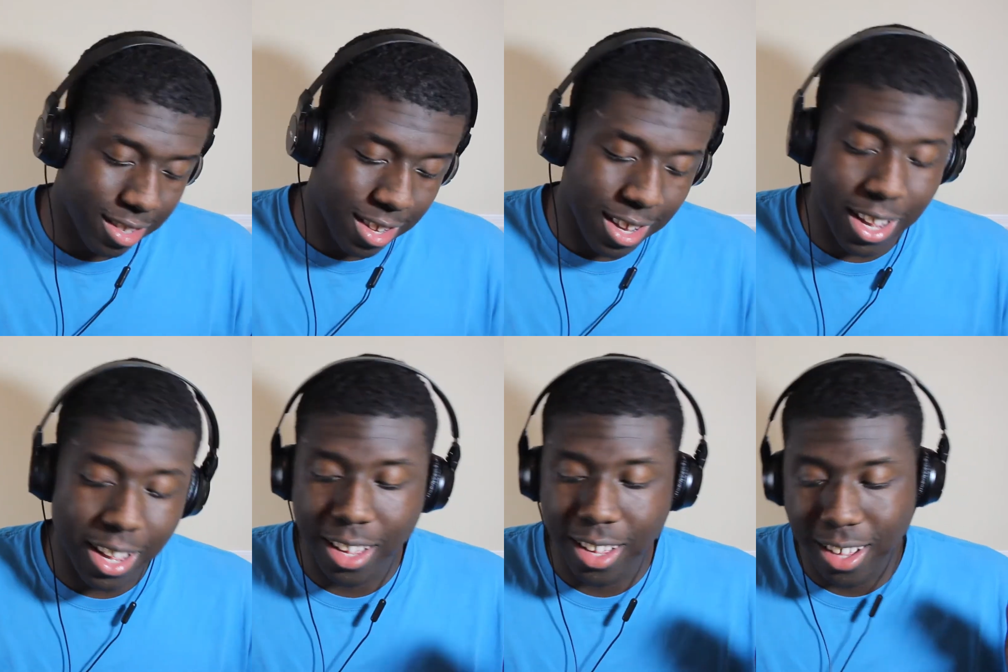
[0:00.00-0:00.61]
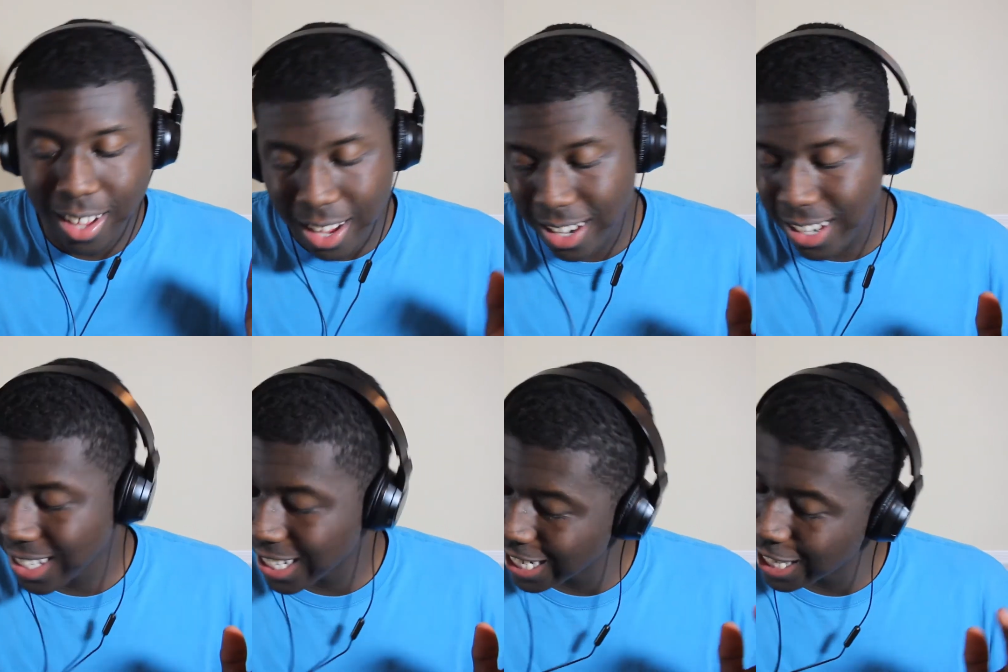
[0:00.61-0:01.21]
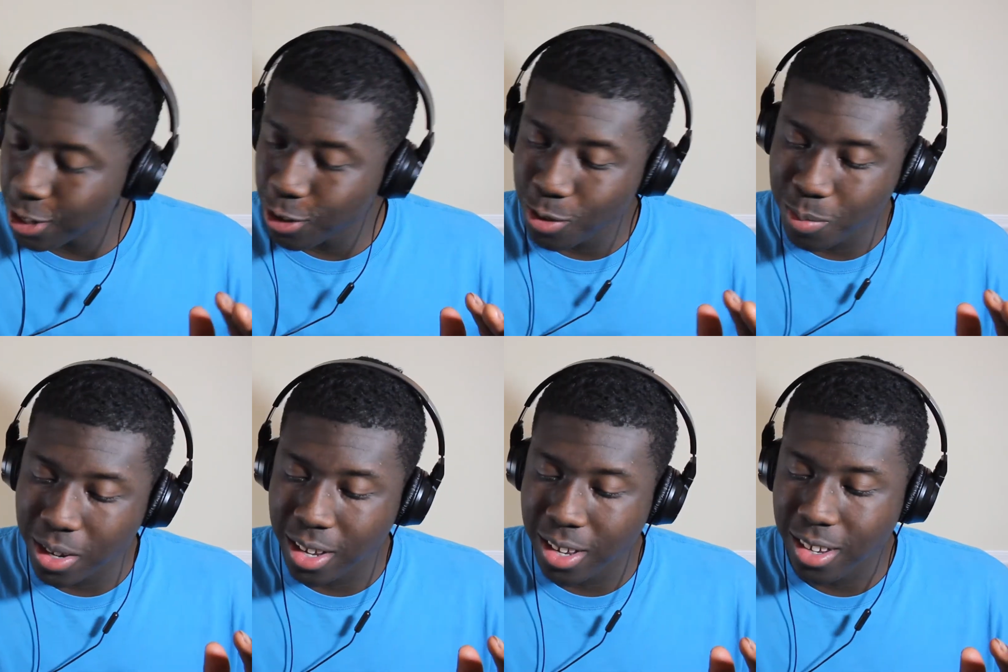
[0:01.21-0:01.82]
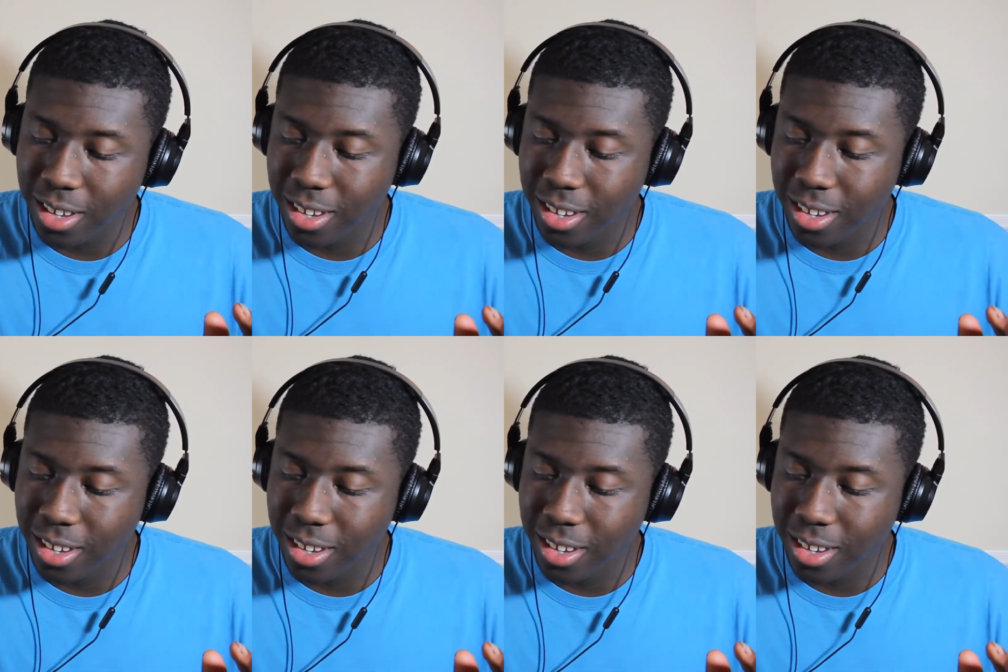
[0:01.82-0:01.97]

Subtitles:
All right, let's continue, man.